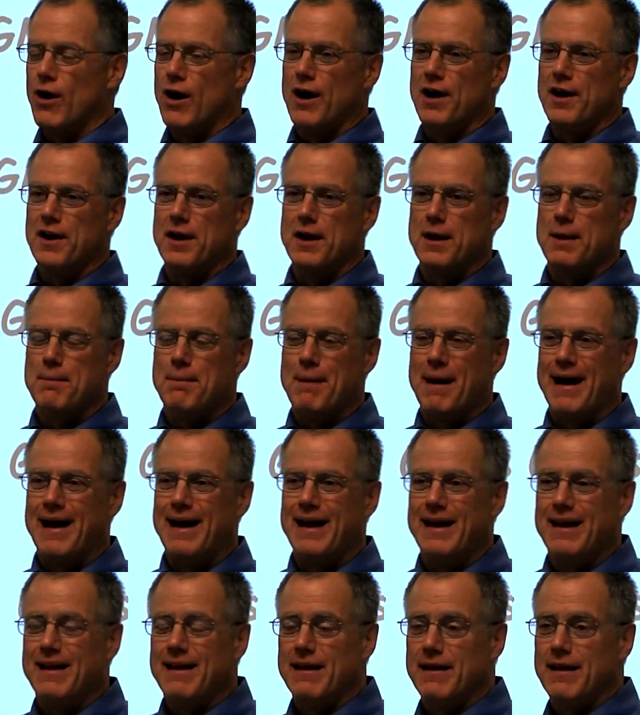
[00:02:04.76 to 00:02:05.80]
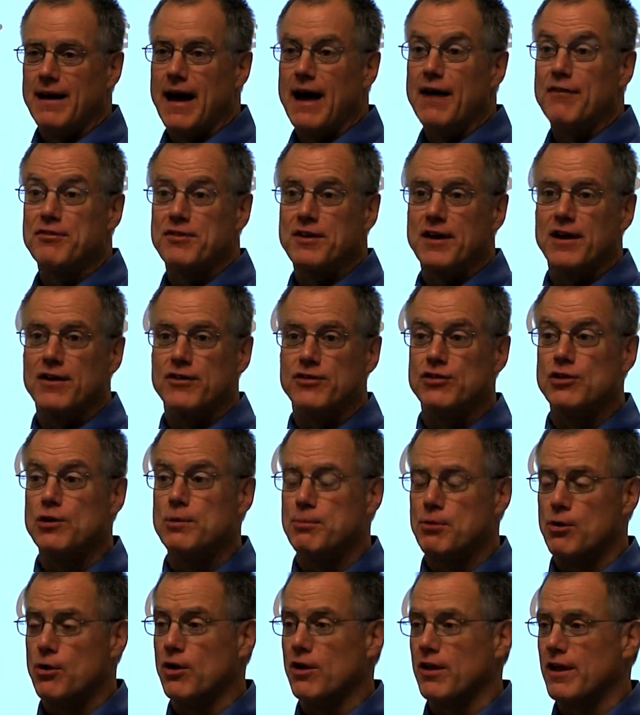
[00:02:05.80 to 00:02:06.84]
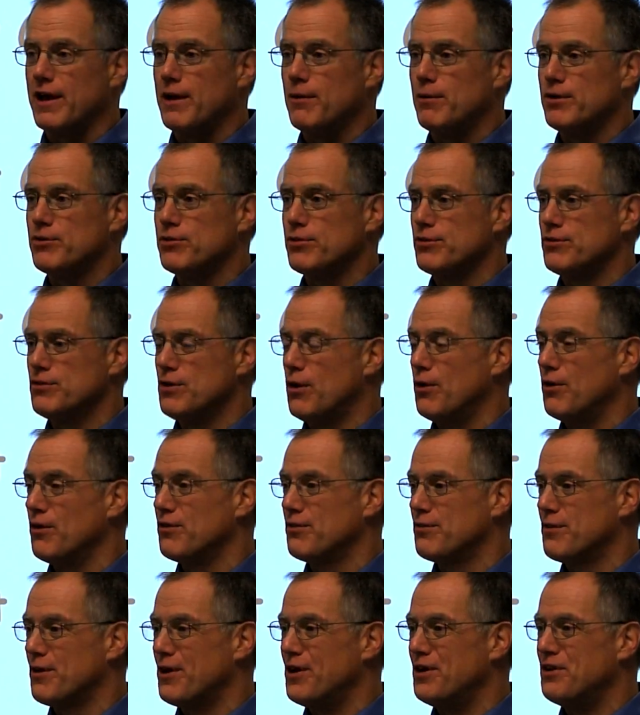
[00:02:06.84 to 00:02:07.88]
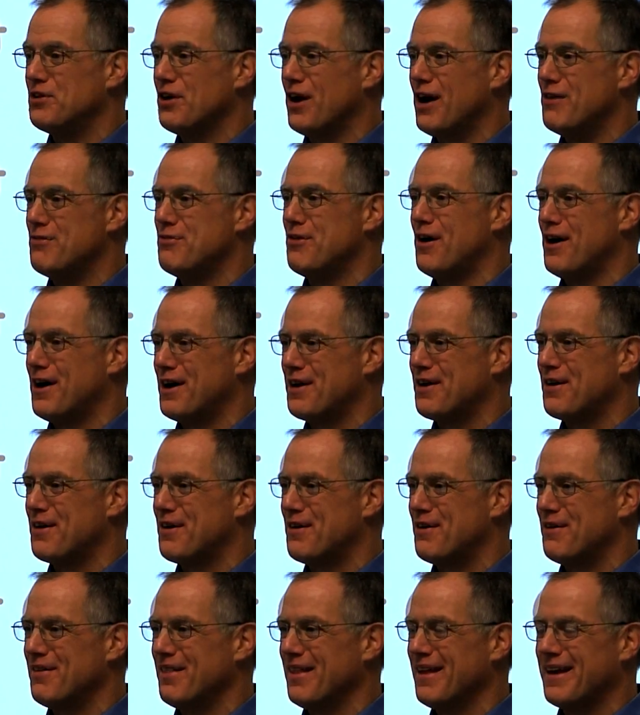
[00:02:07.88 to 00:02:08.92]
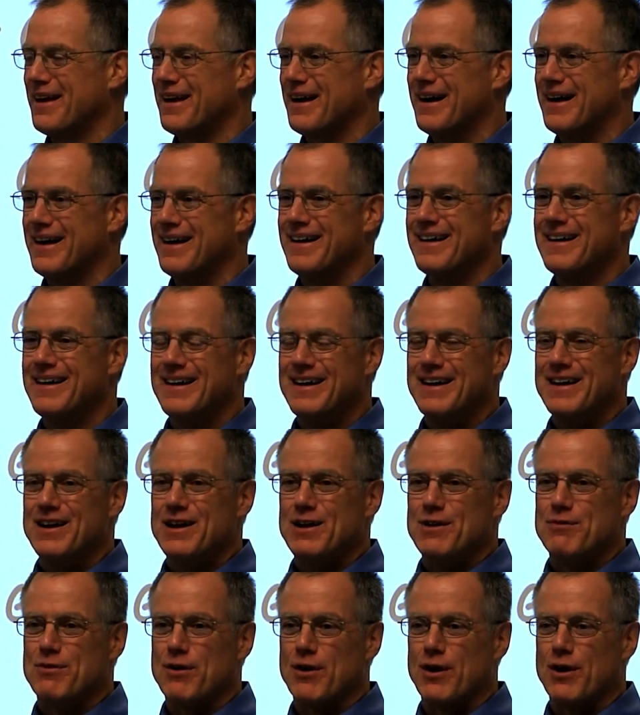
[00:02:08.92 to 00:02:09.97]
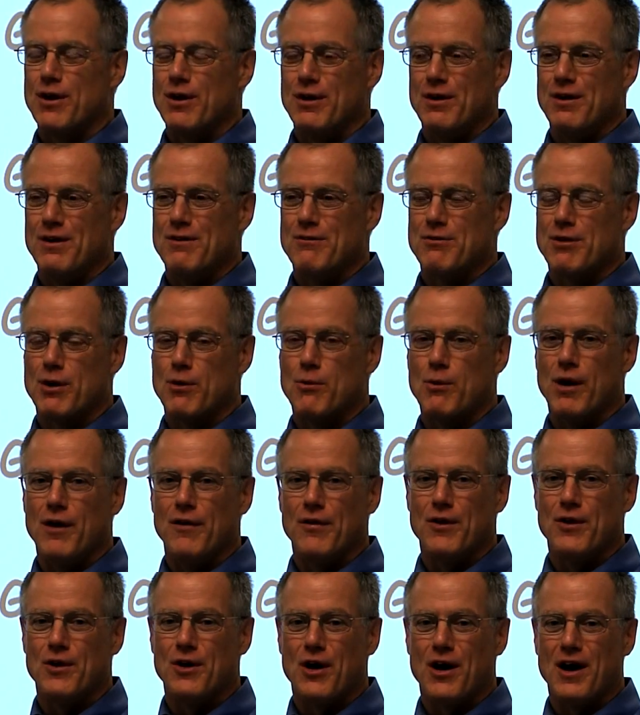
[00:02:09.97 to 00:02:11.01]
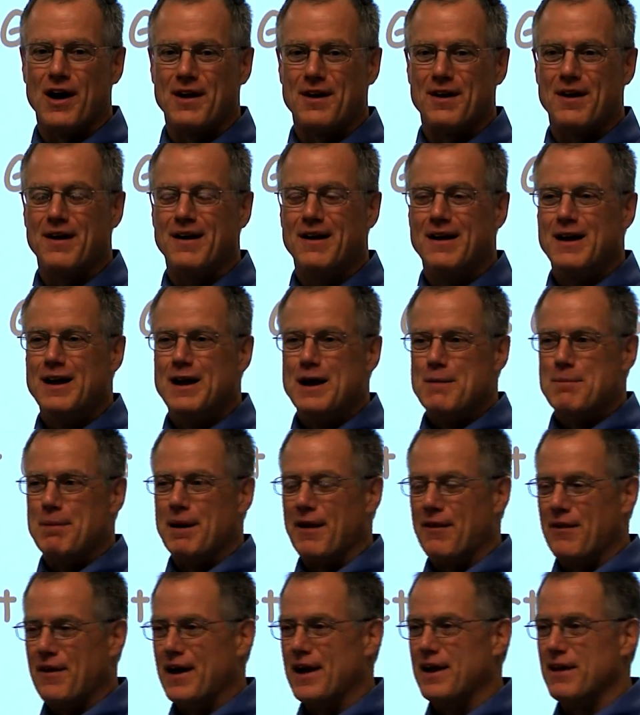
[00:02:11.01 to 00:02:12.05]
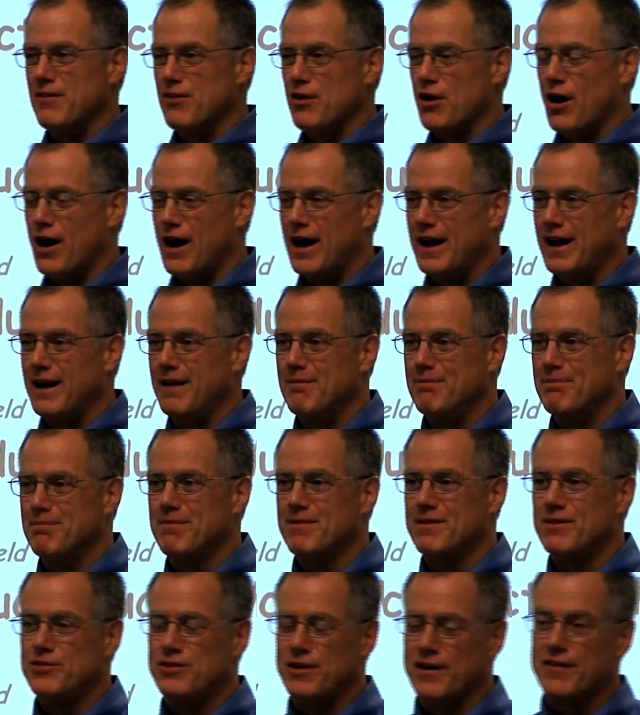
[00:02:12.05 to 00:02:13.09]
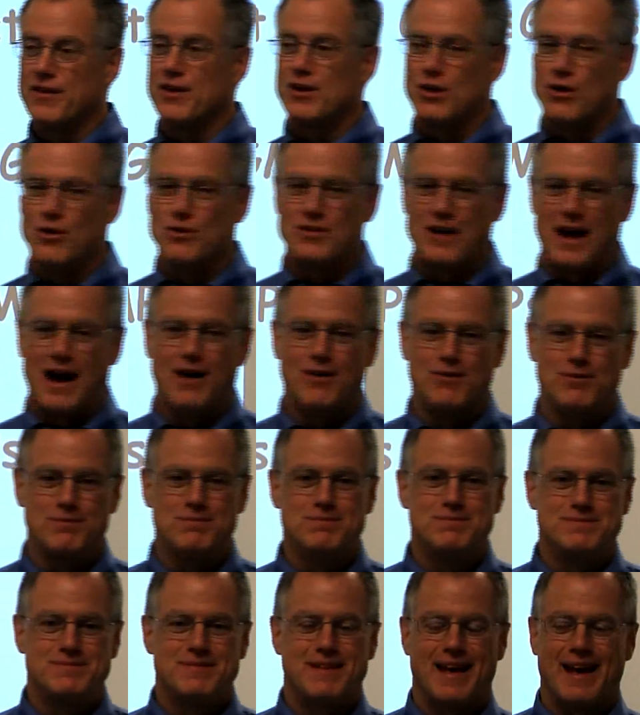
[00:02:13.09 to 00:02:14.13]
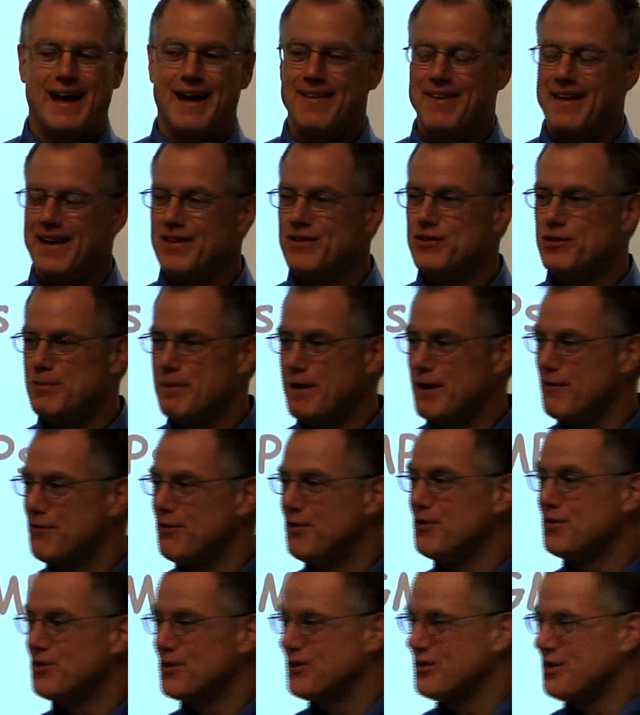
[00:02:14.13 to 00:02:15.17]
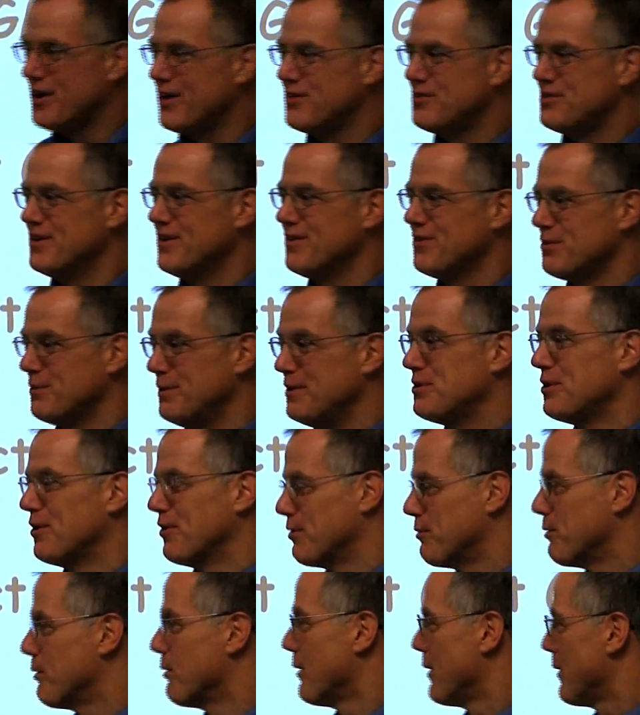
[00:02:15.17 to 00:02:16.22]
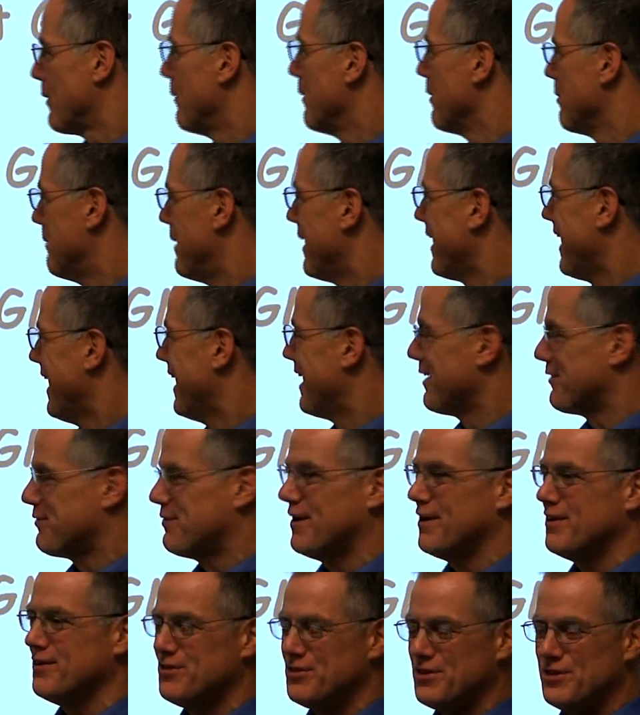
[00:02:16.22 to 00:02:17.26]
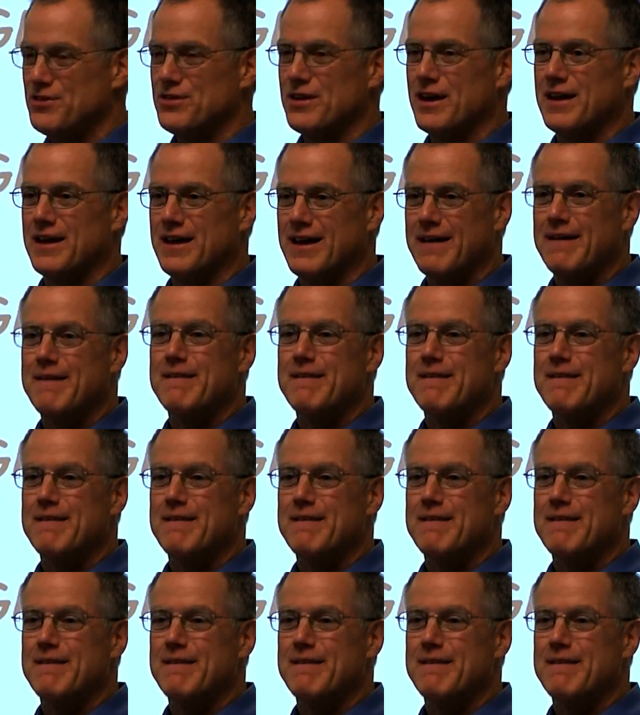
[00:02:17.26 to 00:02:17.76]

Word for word: audited by FDA Sue Brutally, which was known as a very tough auditor, like a very, very well known auditor. But at the end of the audit, she had to close out, and then she made a few suggestions. We told her we're working with Mike Anisfeld, and she said,